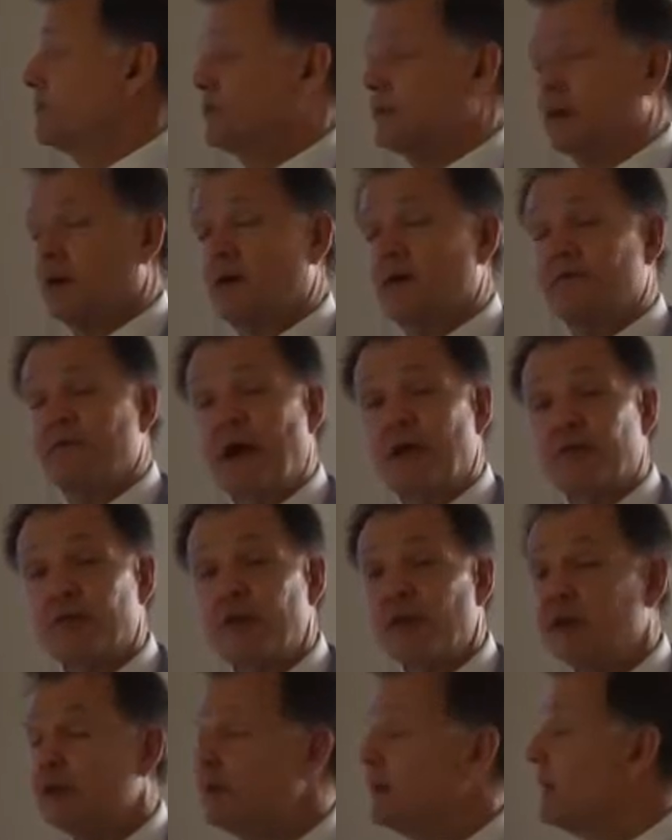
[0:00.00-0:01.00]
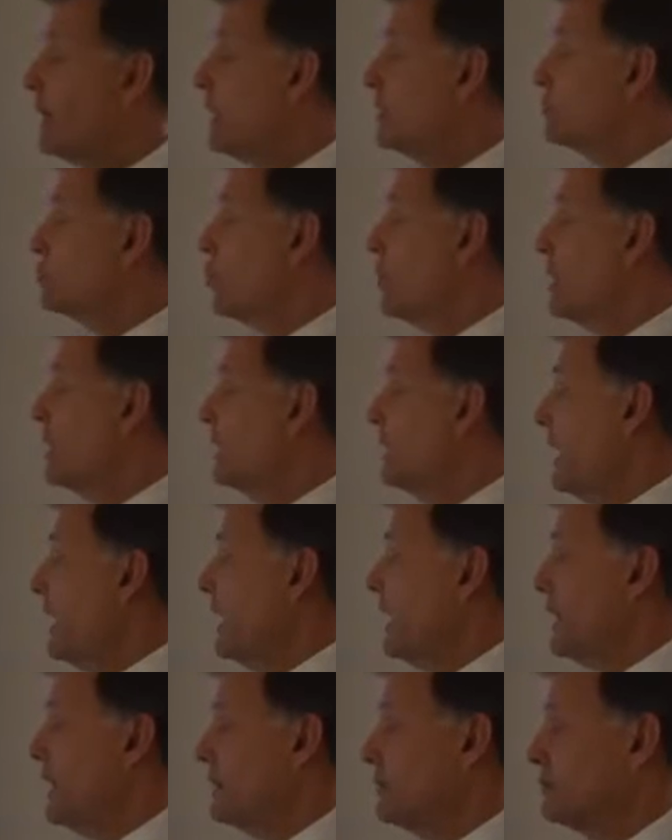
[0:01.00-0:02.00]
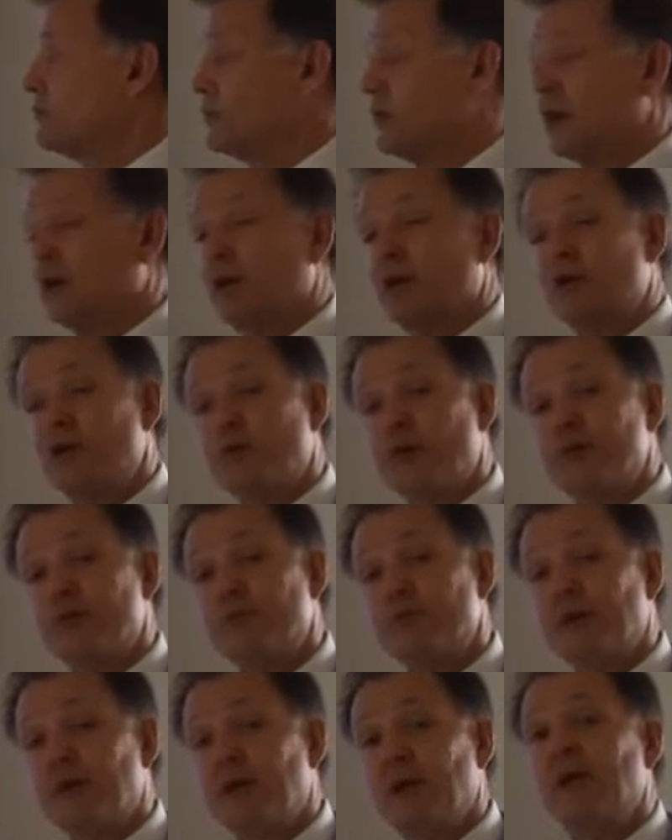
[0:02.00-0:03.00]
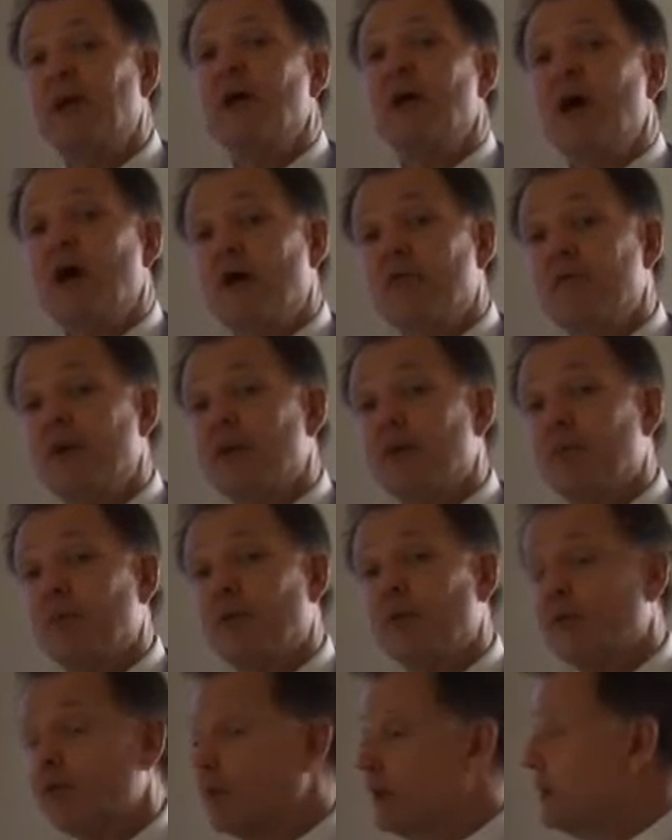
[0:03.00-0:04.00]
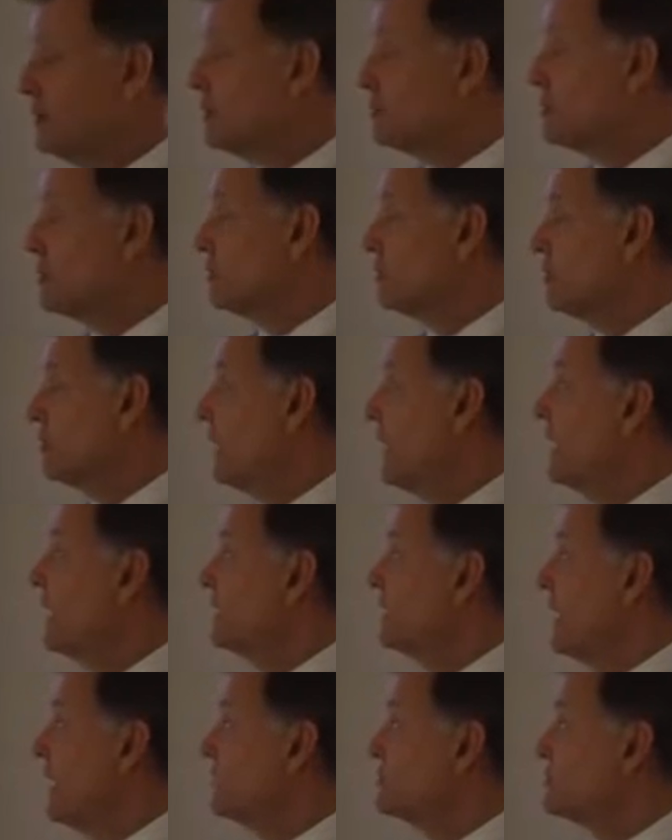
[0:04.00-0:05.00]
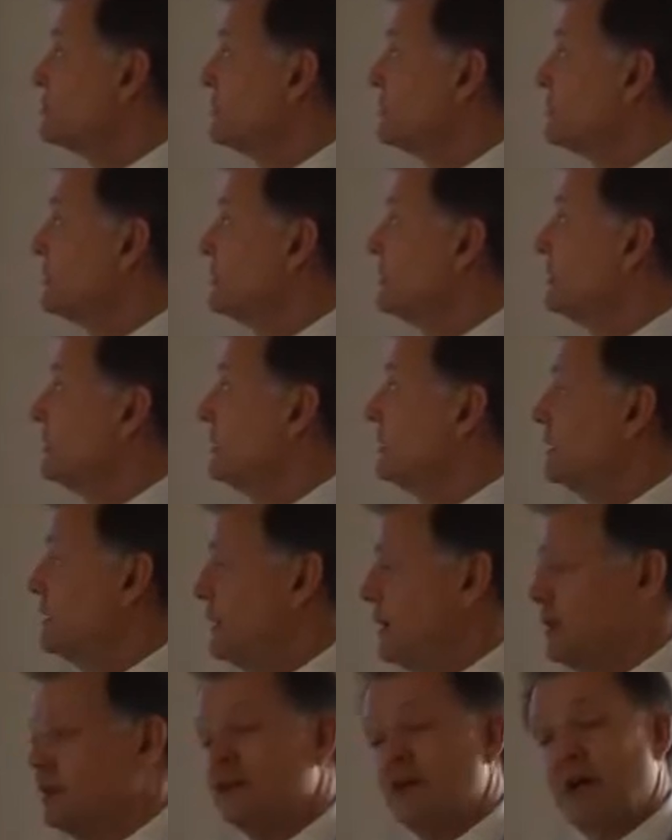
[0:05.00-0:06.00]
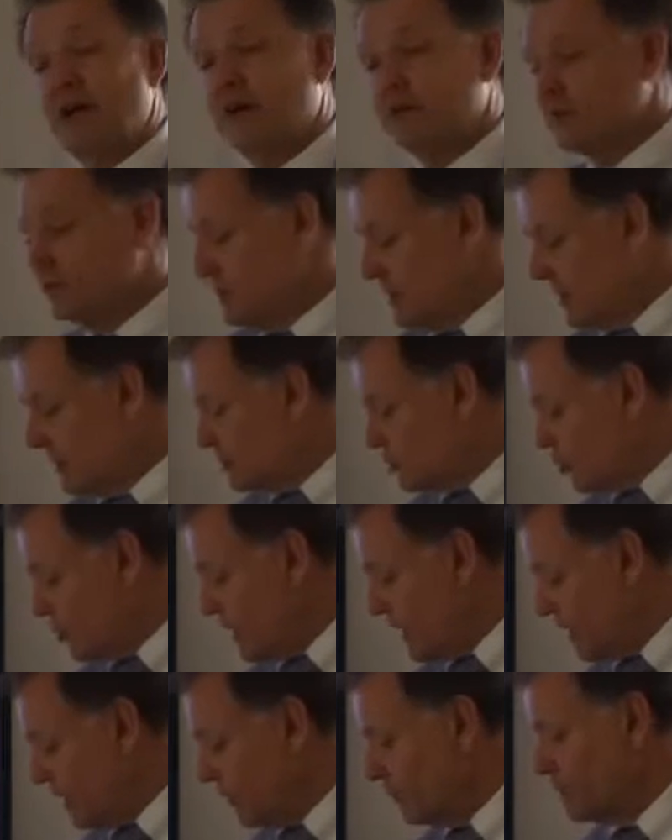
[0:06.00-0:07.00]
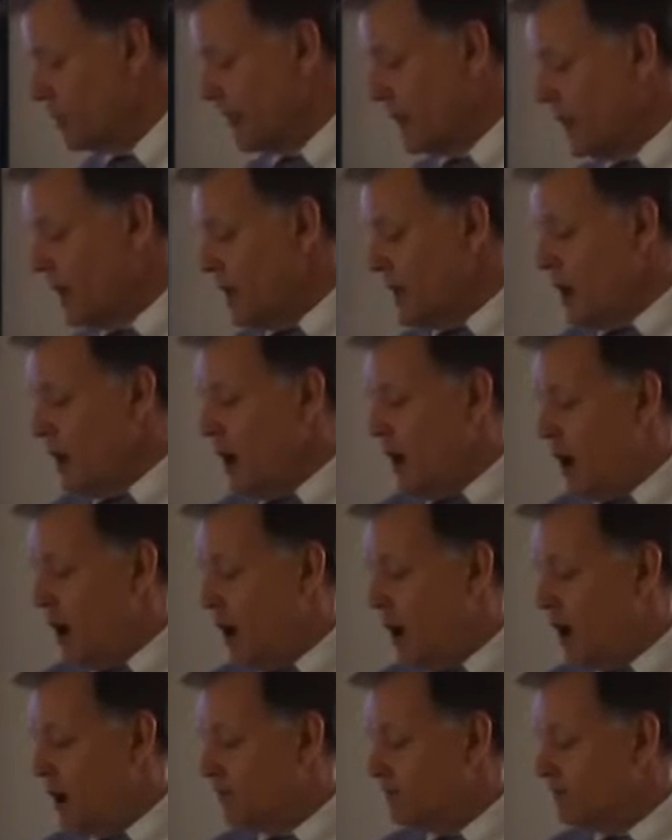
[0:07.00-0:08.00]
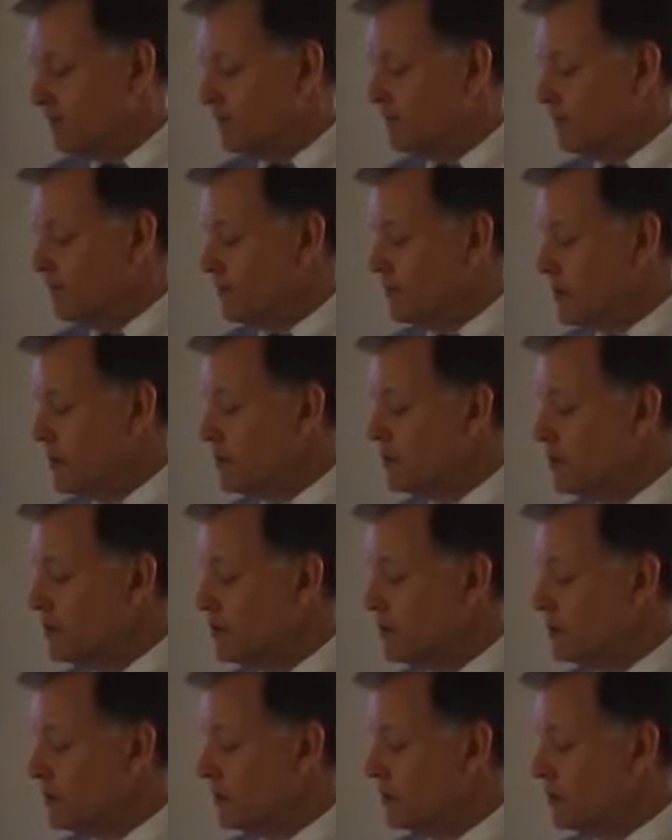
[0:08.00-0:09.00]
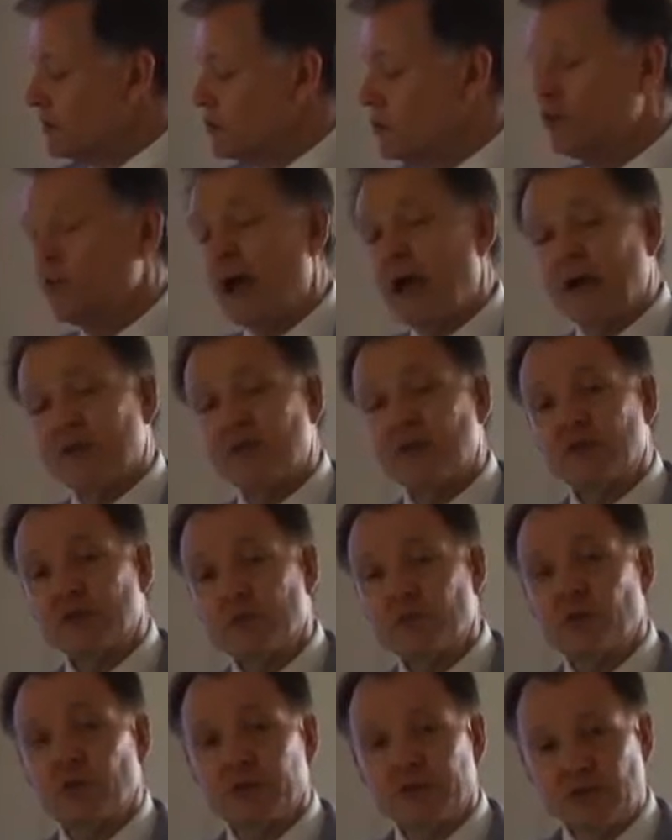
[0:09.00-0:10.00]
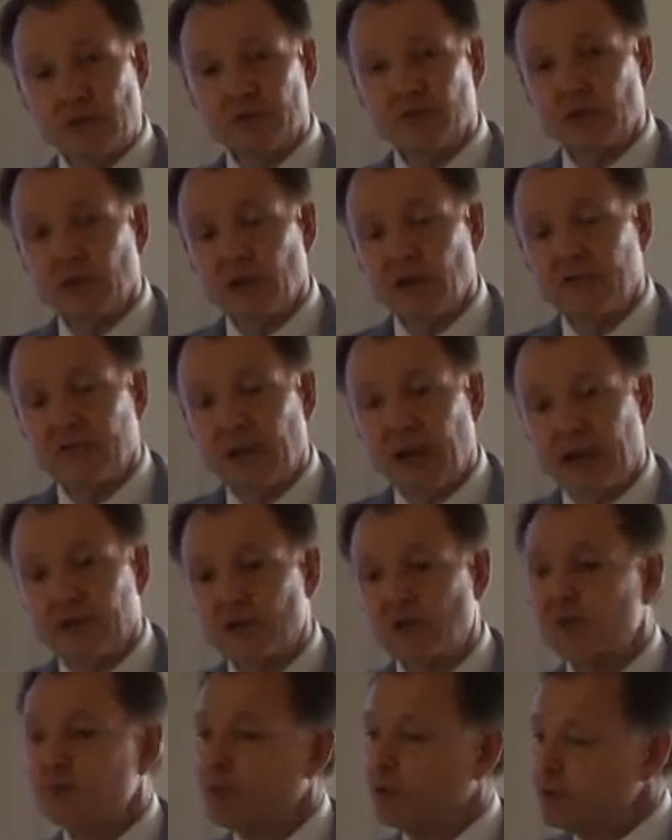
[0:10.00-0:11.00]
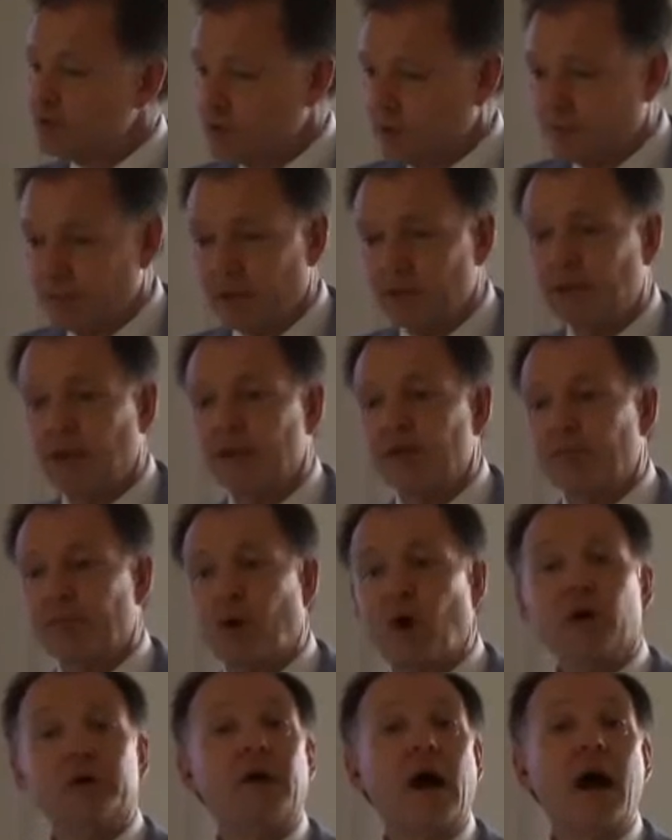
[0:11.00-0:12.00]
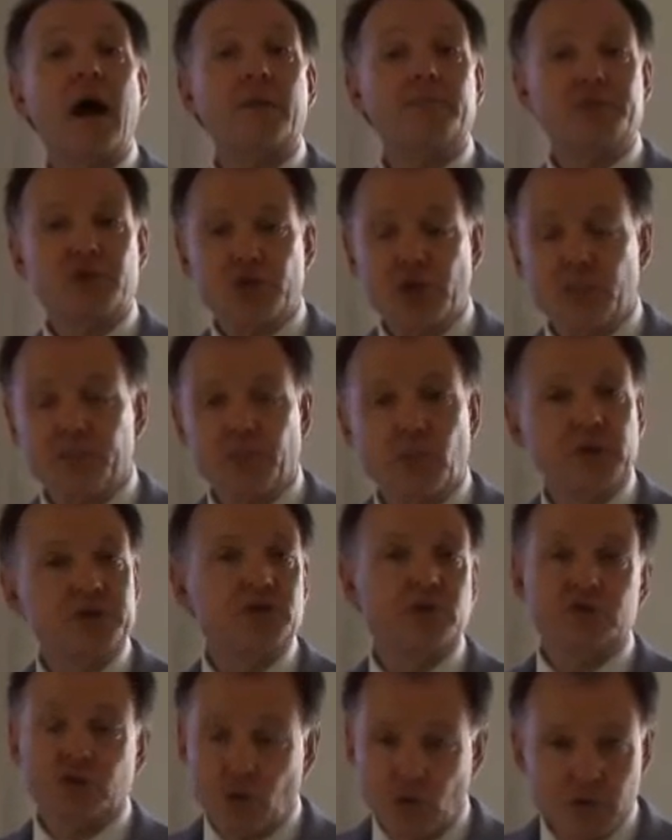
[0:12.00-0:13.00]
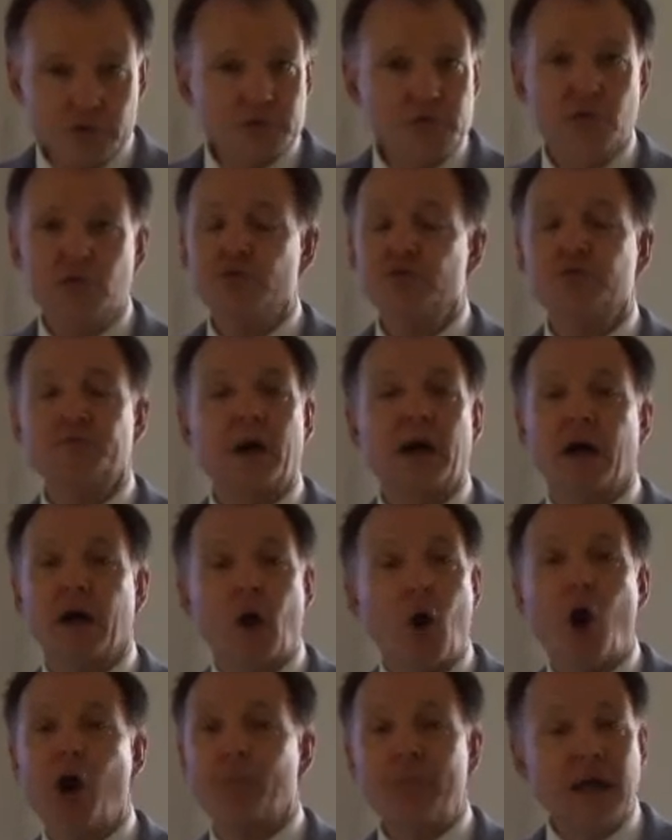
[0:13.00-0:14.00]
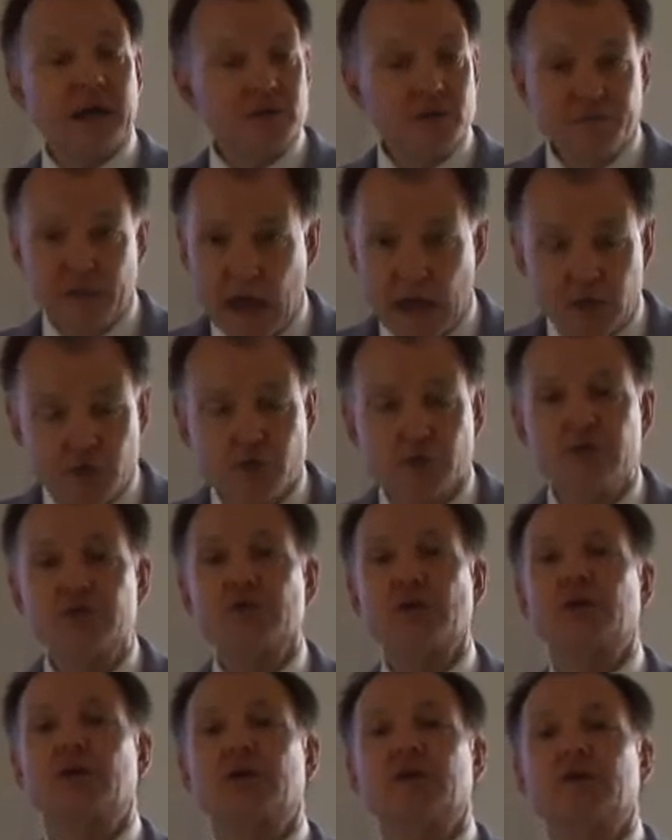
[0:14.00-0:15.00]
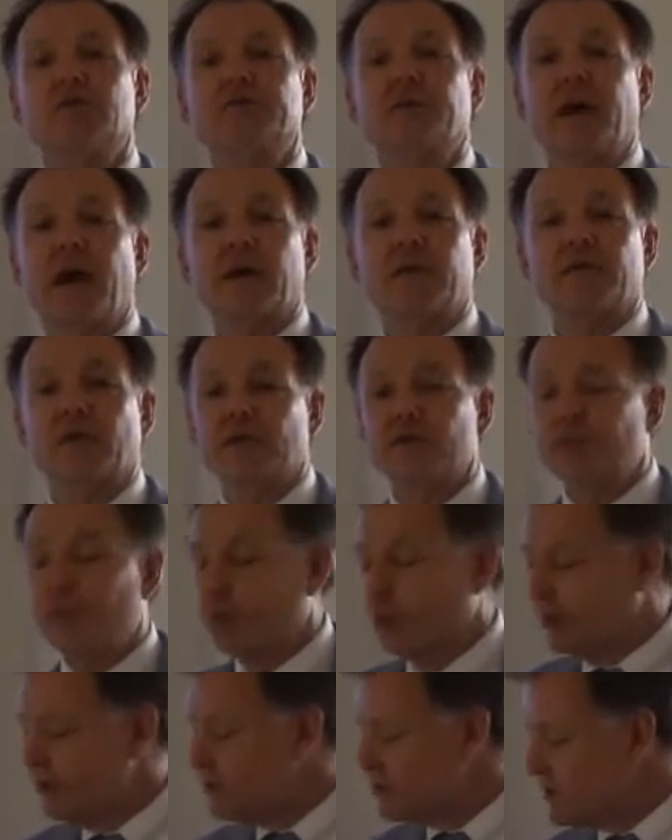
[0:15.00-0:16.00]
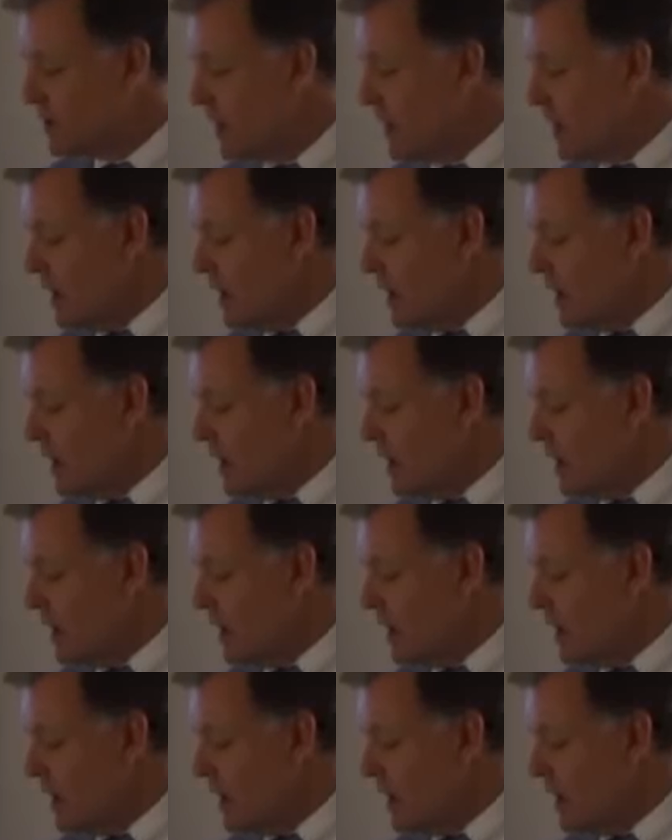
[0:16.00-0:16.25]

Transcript: Ethernet, as well as USB available with an internal and external antennas as well. These 2 access points, entry-level access points, are built on the Broadcom chip, which is of course used by all manufacturers of access points.